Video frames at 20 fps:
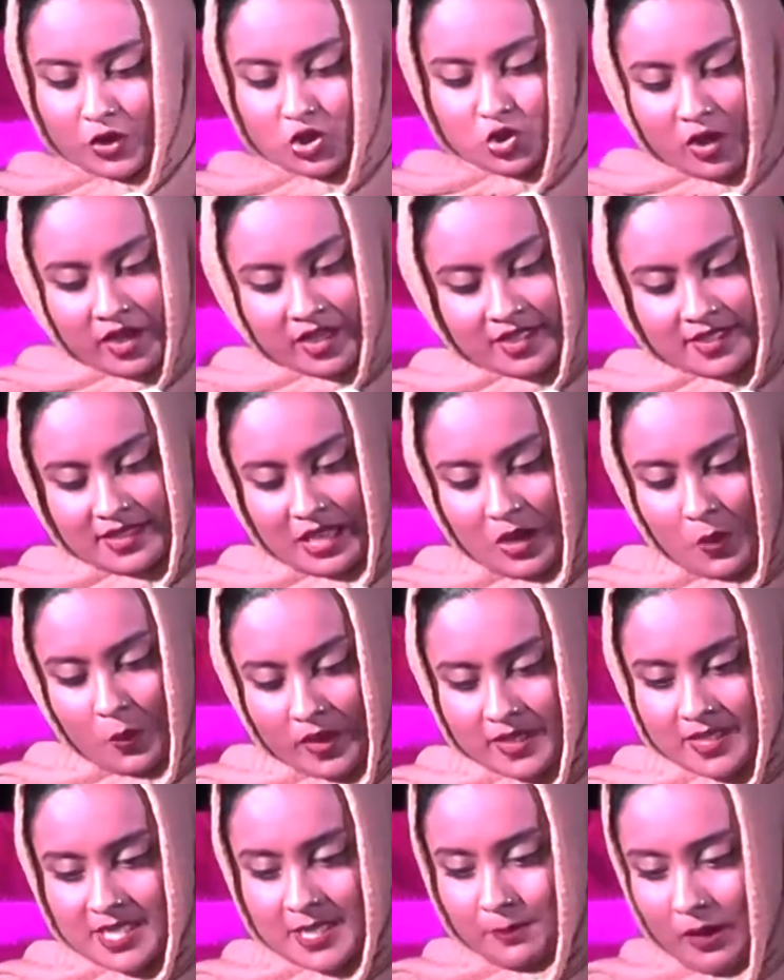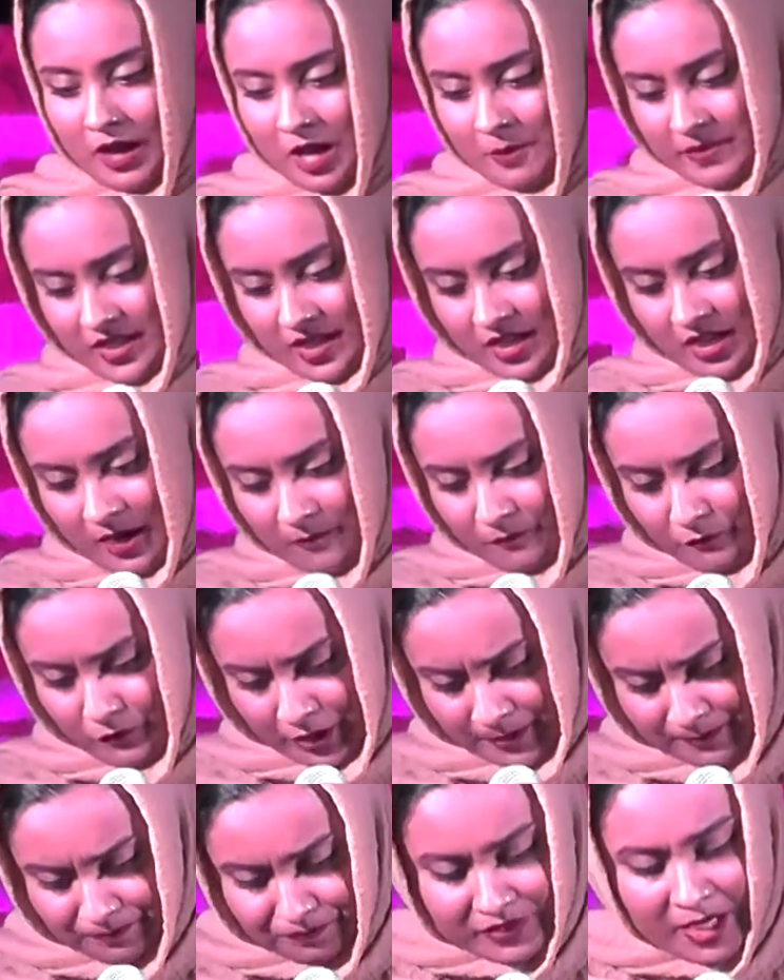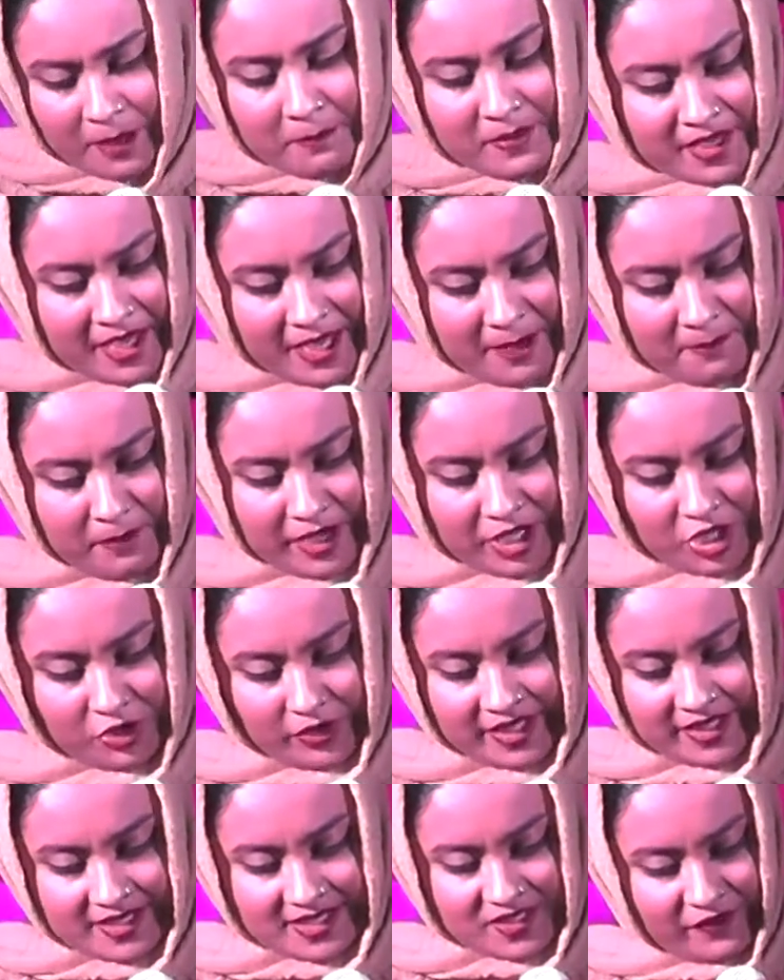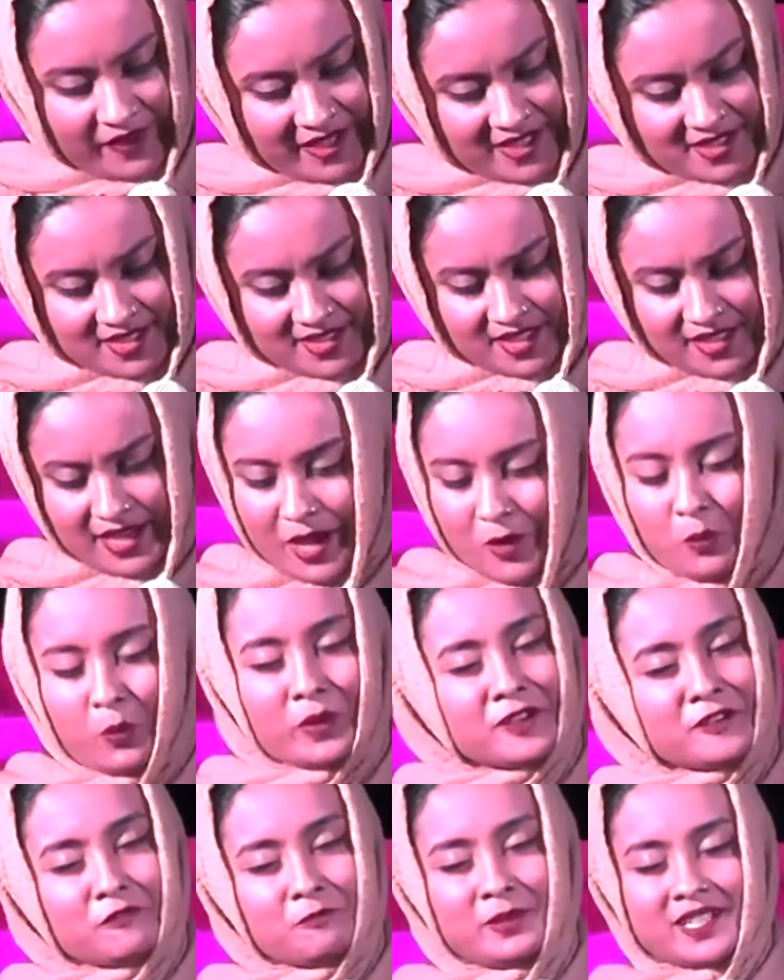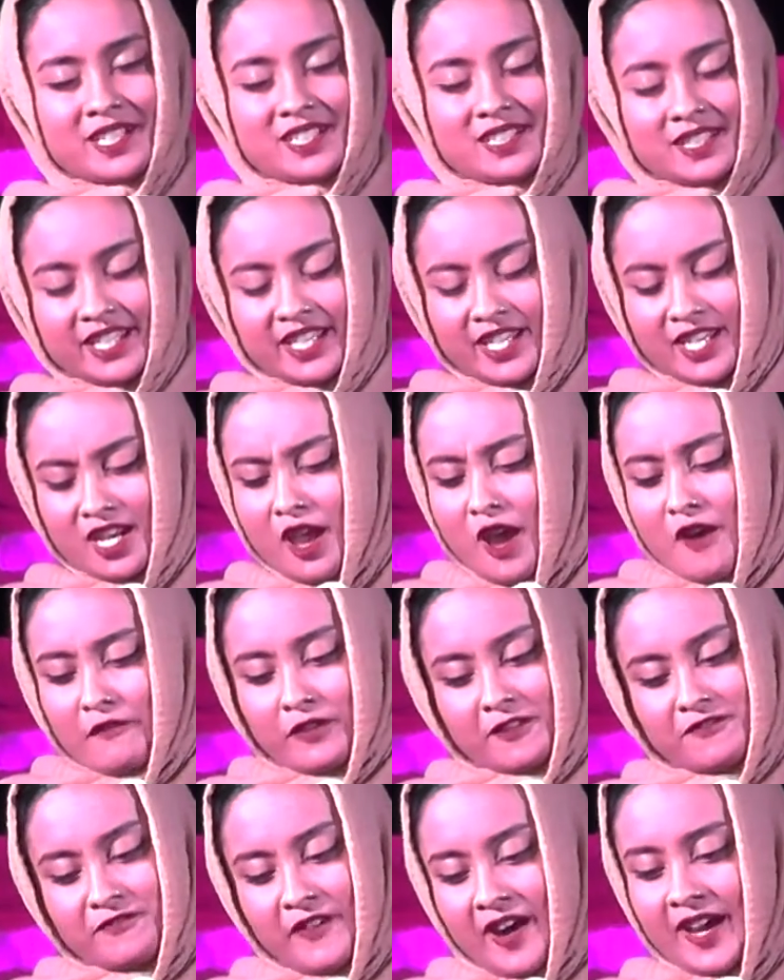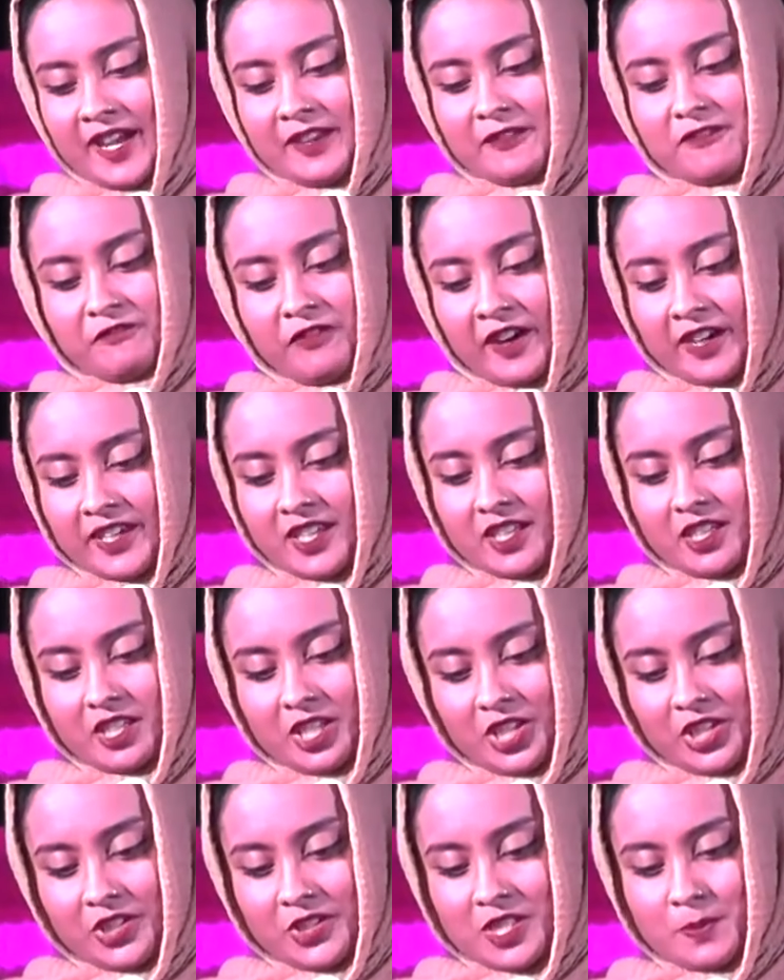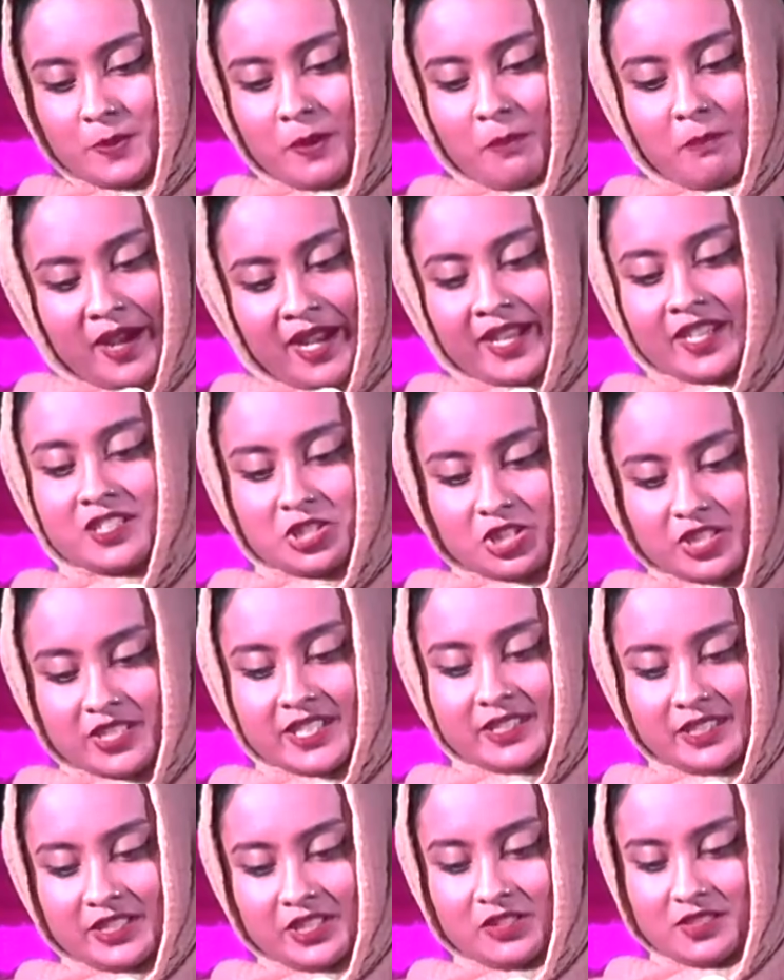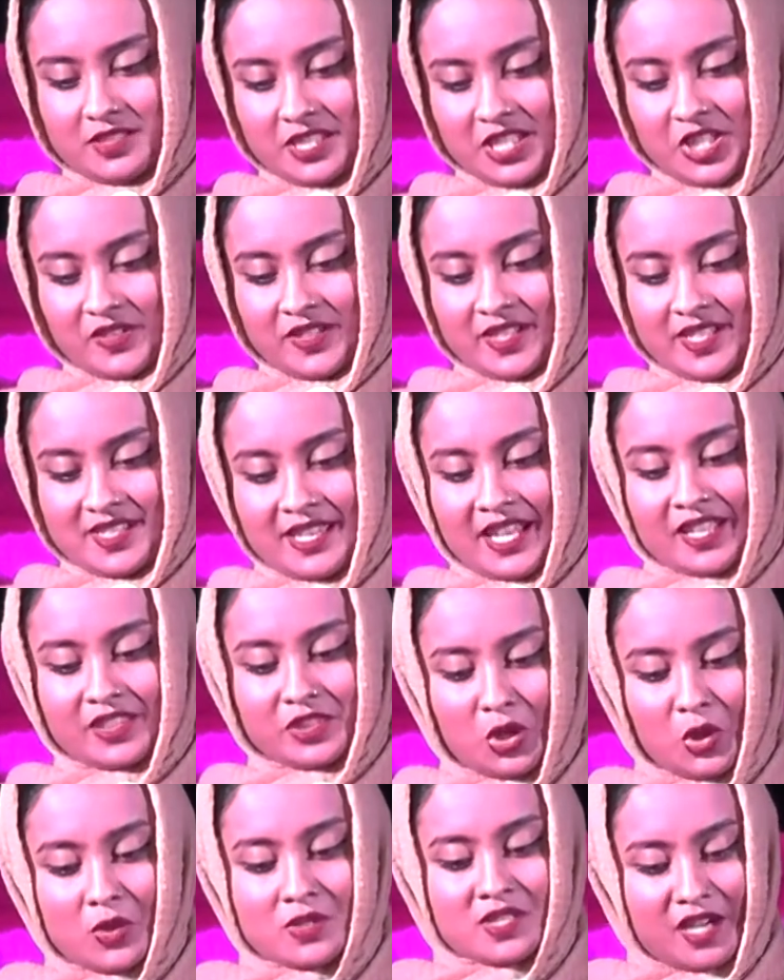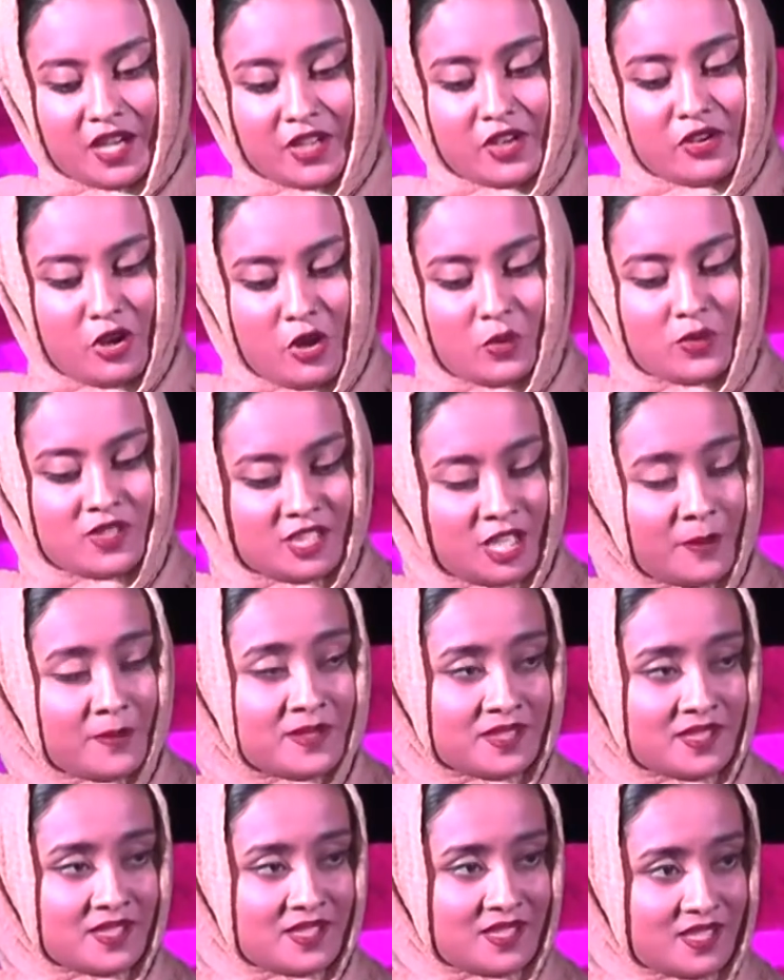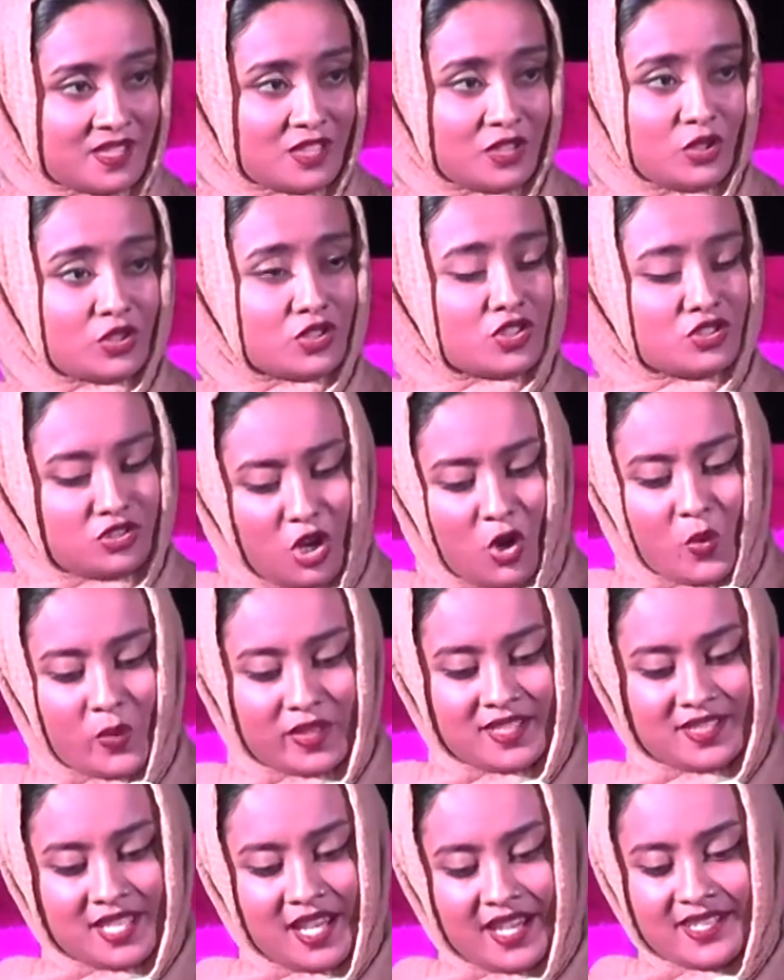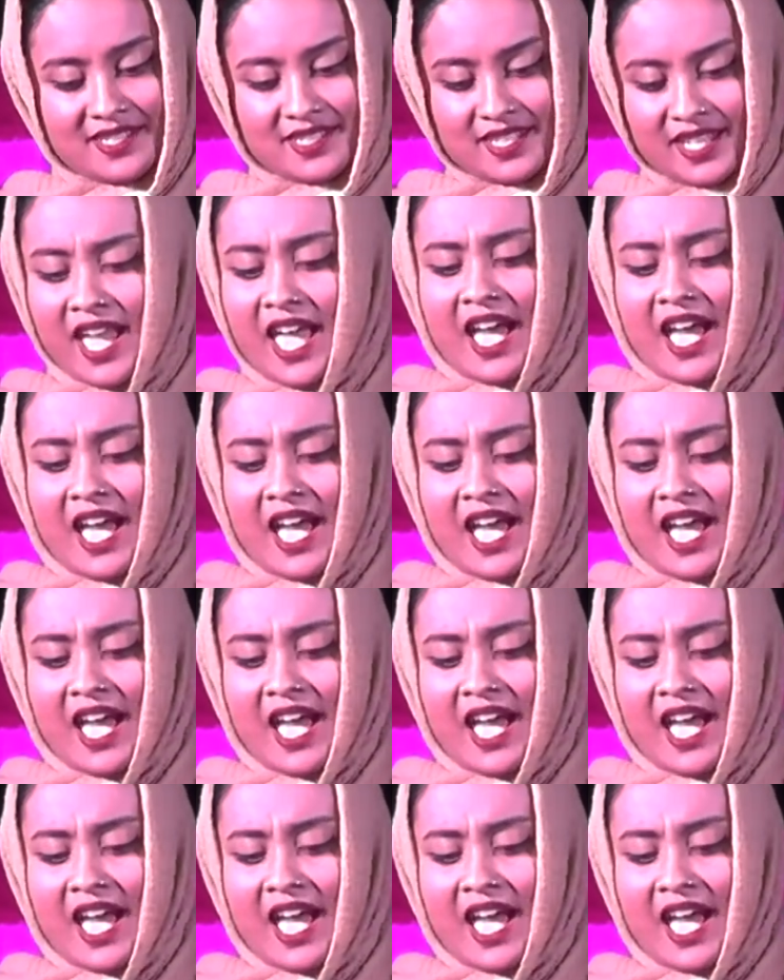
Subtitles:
The drugs that once brought me comfort became my greatest vices, and I would have been clean for 5 fucking years, but my dirty little secret is that those unknown substances look so enticing.